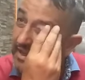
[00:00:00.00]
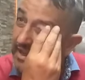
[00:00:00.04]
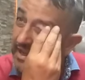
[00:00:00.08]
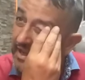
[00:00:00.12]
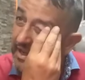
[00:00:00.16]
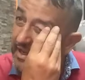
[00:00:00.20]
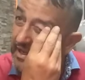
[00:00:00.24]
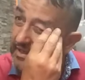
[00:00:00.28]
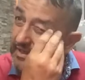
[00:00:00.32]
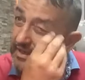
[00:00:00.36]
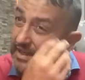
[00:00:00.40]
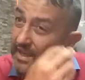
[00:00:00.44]

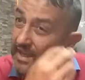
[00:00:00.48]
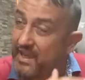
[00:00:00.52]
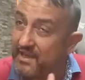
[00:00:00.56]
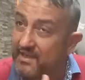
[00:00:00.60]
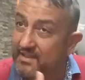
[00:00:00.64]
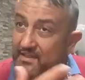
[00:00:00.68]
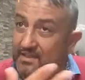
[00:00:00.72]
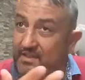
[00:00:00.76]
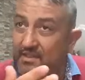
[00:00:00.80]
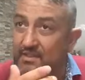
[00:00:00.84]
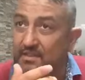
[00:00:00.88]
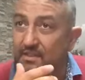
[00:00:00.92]
And I
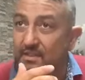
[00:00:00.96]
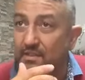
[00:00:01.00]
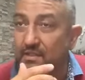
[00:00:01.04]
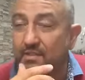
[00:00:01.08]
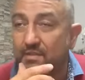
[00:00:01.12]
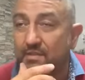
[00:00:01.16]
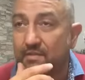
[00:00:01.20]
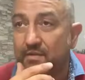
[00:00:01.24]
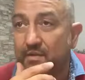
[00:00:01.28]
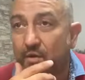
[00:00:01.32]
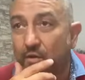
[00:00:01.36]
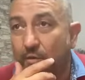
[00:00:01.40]
did it
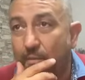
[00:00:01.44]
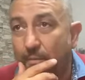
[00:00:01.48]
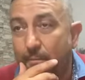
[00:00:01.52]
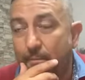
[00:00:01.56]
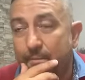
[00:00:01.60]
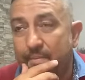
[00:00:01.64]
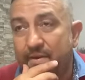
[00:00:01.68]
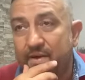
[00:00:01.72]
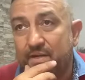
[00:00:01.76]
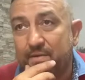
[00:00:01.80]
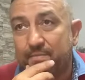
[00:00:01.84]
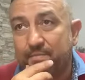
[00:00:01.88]
on
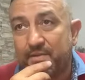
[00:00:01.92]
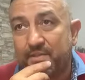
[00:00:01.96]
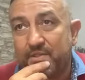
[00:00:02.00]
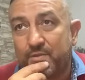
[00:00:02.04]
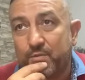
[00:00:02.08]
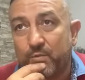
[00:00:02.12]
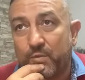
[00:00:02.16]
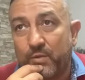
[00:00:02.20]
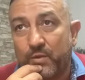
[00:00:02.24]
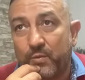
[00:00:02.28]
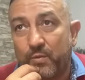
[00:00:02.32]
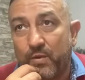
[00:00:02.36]
purpose
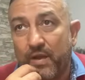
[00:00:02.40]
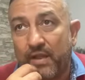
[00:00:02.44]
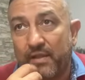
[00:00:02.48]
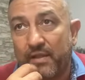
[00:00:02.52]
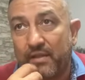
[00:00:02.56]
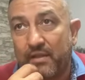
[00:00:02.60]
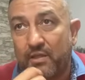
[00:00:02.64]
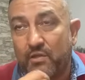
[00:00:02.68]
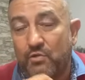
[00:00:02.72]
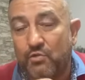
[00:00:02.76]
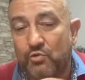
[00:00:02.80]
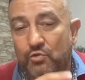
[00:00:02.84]
with one
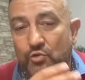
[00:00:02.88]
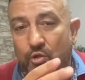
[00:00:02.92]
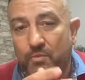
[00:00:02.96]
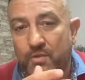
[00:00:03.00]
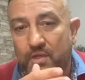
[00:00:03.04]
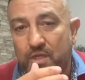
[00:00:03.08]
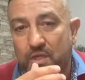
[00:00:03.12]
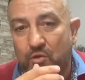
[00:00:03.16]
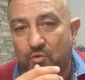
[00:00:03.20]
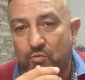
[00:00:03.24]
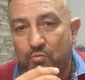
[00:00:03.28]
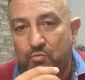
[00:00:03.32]

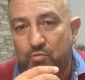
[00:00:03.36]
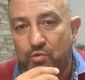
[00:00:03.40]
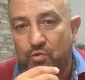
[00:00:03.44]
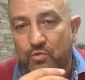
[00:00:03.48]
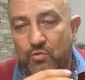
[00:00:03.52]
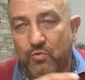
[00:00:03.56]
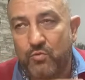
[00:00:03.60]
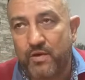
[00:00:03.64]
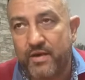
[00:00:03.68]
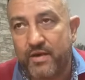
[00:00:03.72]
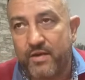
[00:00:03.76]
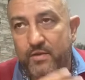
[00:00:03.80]
economical
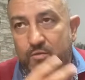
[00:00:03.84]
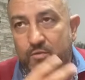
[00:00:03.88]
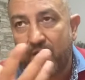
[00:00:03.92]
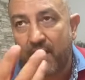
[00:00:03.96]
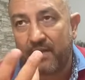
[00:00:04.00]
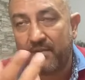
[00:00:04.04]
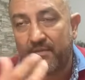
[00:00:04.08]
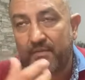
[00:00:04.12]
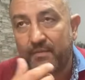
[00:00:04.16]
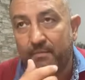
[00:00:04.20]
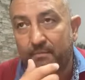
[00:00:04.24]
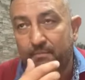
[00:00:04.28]
book where
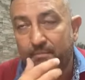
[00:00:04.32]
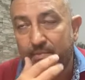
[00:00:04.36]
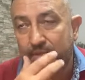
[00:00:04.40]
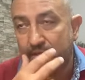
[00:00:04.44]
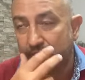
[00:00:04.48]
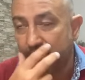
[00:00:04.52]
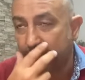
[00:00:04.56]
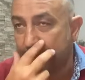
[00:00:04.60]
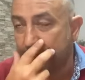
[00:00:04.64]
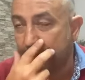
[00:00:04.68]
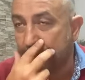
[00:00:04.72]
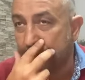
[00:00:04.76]
one
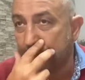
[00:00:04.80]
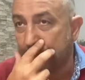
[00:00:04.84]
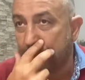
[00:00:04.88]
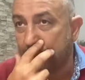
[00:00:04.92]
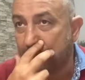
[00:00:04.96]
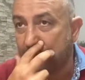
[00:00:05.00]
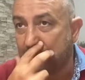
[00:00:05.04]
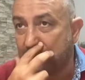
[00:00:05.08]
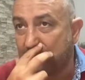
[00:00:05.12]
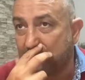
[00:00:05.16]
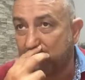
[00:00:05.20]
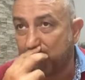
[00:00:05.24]
person
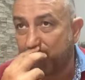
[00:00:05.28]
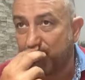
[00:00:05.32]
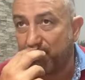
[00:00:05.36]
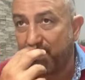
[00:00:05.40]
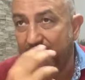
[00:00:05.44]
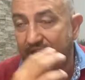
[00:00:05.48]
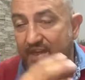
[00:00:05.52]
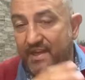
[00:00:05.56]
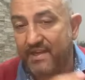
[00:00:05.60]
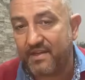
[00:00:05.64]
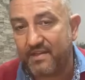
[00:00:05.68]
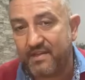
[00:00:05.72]
was
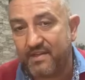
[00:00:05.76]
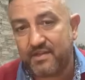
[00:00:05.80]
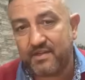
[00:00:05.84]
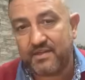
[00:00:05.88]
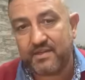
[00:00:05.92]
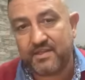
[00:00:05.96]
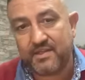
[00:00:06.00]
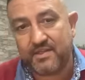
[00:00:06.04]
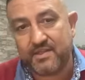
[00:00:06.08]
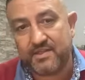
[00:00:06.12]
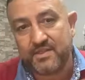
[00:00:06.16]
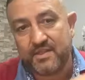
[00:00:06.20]
explaining
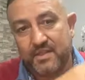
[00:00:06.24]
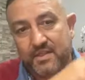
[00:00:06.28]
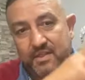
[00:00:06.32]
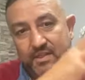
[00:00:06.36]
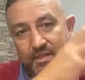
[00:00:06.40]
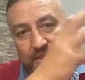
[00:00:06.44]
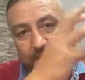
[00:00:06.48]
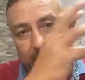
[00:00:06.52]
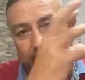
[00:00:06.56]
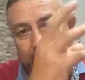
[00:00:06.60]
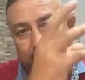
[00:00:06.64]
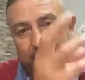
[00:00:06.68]
his
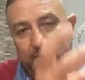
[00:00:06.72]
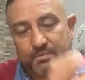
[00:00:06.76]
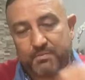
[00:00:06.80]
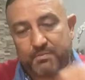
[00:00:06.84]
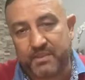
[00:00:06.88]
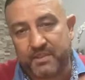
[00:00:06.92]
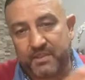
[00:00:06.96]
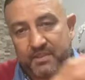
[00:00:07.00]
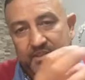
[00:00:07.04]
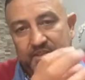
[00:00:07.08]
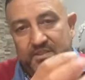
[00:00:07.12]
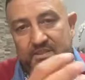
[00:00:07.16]

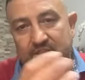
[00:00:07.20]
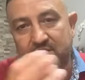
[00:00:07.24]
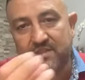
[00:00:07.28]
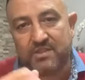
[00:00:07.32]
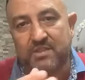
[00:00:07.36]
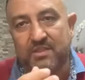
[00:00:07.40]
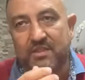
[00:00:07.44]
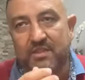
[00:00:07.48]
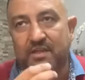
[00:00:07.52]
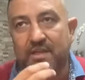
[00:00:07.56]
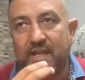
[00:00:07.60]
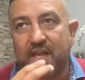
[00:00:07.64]
experiences
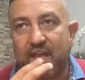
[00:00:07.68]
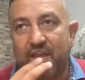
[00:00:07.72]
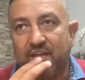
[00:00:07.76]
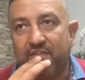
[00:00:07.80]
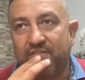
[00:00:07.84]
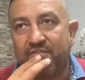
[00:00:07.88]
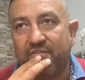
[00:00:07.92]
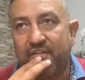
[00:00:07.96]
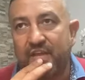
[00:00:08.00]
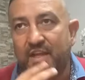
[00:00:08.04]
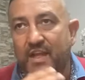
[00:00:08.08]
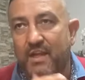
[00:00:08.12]
in
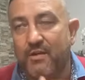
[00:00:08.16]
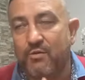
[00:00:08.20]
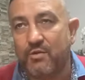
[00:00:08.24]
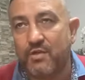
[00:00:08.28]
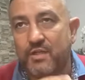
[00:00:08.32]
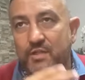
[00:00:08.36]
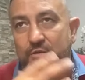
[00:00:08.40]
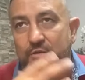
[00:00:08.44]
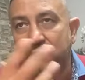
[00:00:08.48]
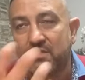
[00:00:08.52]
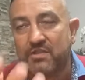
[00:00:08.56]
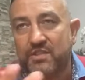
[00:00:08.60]
life and how
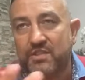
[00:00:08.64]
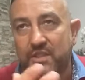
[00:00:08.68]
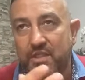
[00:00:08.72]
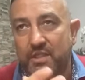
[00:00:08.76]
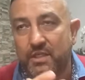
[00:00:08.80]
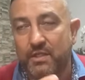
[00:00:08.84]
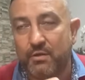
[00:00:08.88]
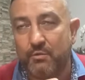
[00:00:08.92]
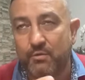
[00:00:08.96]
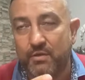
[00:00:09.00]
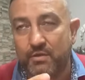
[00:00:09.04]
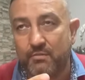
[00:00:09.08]
he was
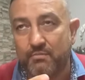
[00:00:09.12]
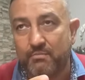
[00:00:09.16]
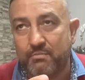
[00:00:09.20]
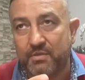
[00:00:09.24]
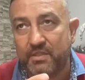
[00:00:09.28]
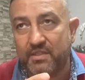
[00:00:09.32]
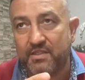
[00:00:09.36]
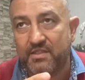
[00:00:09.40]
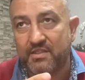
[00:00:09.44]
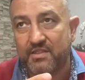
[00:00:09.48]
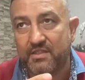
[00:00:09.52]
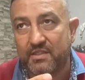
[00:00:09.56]
dealing with
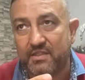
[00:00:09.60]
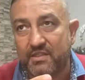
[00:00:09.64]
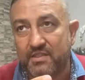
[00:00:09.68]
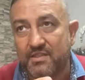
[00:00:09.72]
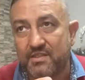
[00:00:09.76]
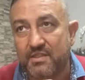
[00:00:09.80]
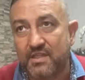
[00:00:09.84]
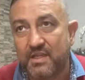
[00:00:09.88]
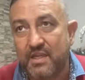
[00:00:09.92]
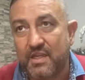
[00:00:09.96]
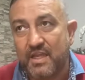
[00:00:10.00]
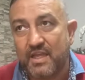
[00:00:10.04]

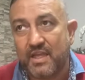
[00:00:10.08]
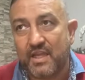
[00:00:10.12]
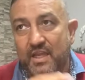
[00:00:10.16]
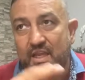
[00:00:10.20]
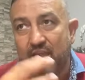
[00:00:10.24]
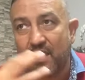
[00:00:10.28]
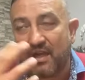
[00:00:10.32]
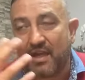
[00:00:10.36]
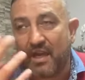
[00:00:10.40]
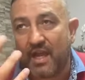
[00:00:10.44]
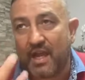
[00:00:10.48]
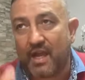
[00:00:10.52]
business
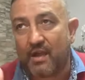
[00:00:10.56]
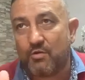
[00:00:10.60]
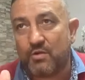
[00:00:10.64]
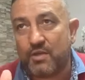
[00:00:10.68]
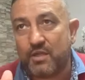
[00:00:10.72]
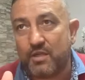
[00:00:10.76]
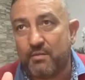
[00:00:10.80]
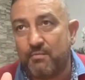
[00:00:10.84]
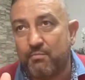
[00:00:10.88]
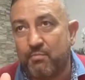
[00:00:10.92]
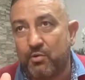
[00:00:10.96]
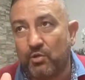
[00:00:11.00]
and how
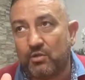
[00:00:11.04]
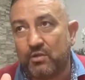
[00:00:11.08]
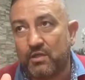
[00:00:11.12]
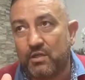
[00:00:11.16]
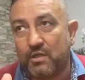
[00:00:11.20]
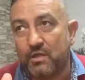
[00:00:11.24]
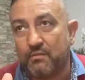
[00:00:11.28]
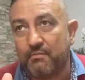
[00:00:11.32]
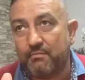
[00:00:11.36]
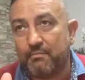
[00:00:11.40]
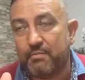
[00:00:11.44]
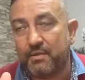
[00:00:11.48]
he bought
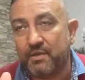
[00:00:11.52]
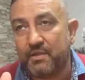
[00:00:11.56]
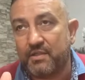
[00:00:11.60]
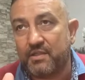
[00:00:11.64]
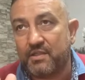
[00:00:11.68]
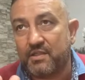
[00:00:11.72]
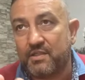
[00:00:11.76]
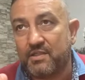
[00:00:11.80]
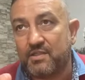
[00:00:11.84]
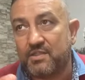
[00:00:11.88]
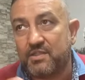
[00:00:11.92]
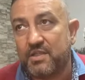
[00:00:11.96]

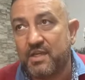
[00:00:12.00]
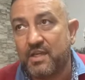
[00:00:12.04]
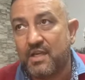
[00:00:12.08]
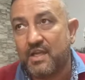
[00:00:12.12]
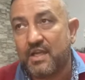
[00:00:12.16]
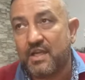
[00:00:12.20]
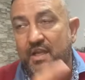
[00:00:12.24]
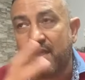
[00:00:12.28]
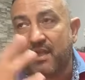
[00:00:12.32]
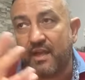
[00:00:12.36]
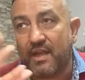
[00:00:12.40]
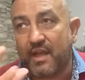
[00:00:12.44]
companies
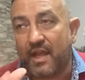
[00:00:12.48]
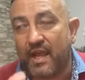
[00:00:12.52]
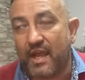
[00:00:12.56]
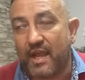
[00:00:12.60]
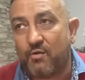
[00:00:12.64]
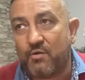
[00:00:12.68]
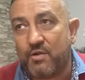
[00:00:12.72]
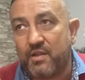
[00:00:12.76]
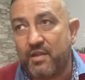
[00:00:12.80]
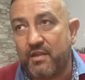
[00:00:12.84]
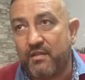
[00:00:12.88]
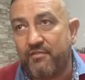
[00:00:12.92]
and
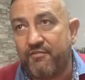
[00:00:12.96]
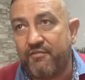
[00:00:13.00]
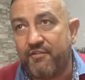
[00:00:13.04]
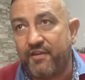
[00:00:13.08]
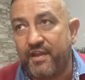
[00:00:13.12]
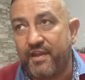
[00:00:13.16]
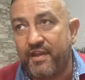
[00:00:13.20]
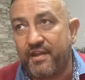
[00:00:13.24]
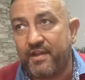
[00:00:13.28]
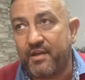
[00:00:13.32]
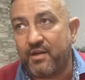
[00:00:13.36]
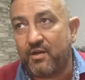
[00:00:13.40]
how he
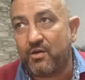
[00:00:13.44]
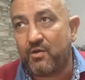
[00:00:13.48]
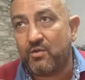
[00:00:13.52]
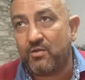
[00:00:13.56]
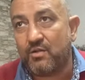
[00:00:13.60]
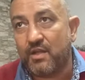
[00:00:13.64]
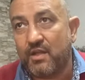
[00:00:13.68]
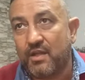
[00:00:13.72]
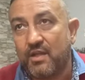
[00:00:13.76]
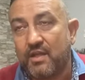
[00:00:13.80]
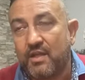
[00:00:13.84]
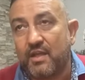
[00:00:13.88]

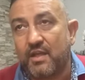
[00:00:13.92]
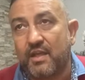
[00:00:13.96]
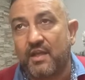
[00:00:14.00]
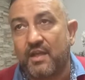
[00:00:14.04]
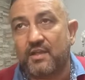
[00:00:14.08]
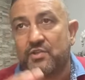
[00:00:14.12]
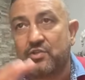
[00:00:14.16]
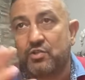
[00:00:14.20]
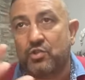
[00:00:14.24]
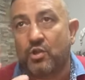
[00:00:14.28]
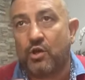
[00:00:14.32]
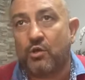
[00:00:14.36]
failed
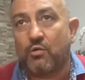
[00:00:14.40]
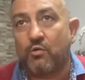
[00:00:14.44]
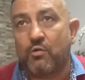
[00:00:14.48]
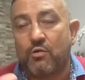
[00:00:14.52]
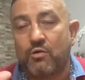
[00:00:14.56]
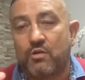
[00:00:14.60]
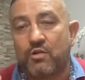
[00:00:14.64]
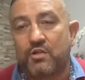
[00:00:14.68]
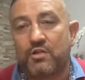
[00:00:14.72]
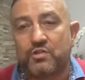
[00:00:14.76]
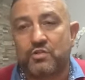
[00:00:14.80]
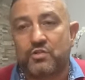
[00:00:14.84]
and so
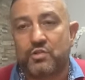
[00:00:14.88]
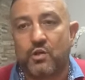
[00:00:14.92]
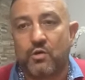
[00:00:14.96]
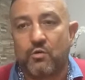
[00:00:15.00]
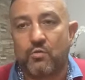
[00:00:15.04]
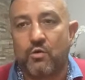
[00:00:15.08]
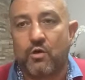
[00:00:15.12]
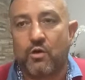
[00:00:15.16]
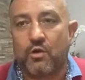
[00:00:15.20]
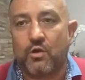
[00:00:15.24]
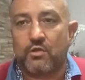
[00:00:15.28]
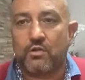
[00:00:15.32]
on and
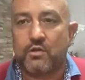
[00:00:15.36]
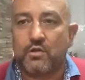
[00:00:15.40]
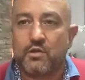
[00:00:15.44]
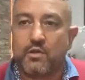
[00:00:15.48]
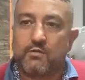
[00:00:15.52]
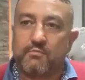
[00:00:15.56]
so on.